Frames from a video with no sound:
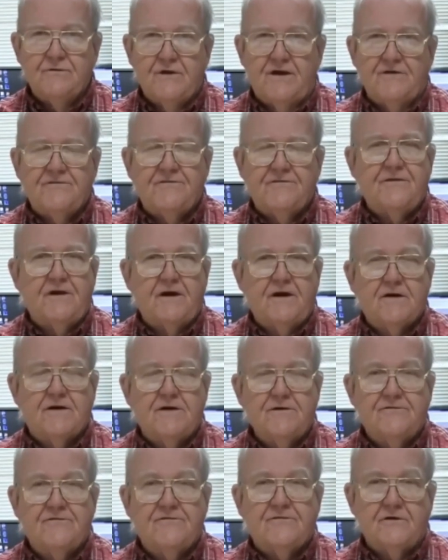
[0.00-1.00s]
that you
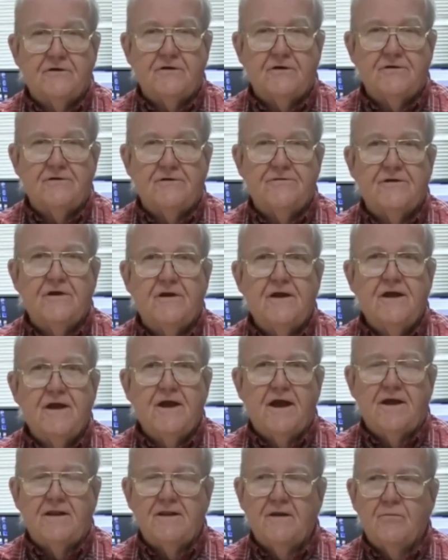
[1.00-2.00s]
address their
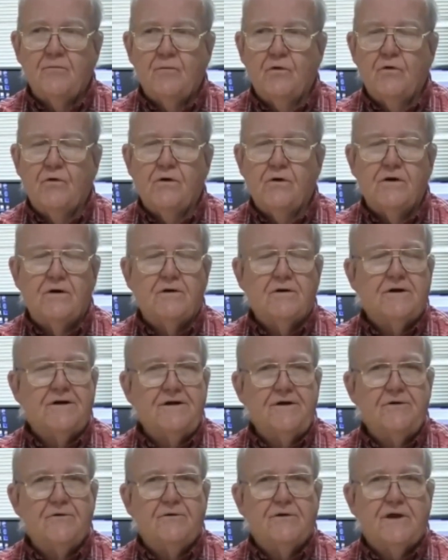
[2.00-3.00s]
concerns, and the
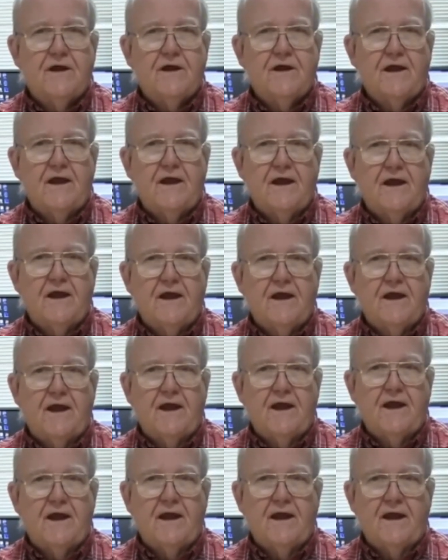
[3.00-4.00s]
more you
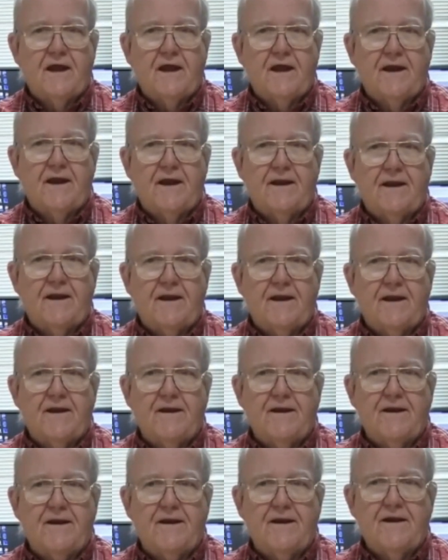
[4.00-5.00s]

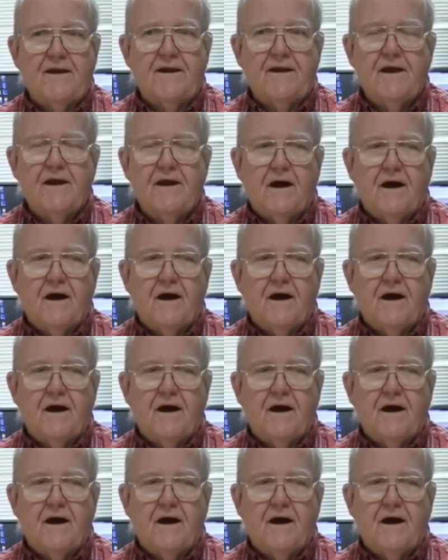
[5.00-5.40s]
can